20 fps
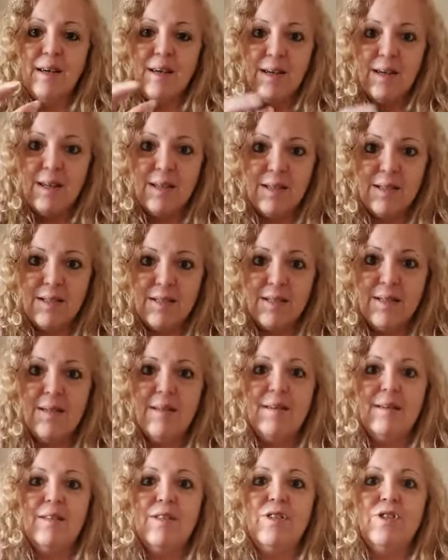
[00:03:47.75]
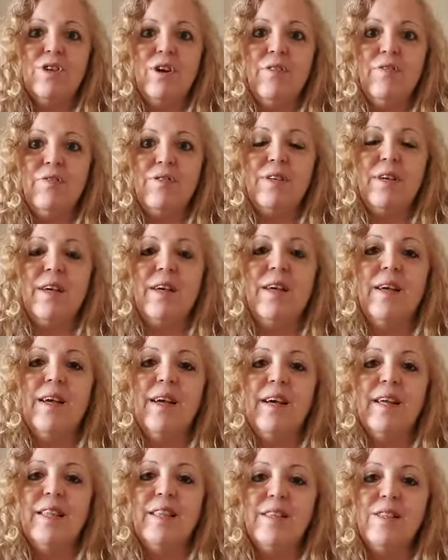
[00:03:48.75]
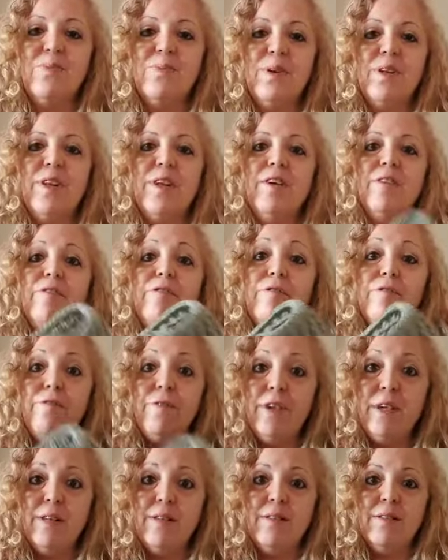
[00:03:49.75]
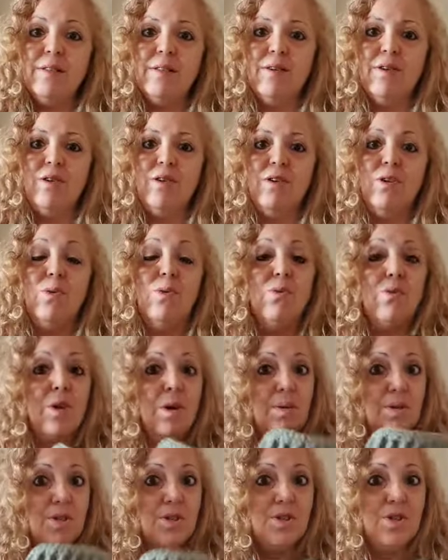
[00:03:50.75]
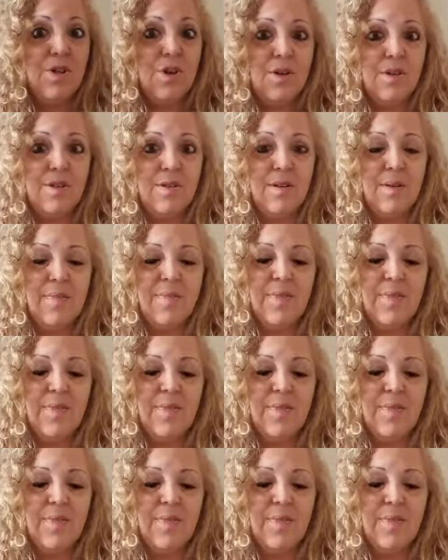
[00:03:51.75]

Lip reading: It is softer. This one feels harder, although it's not.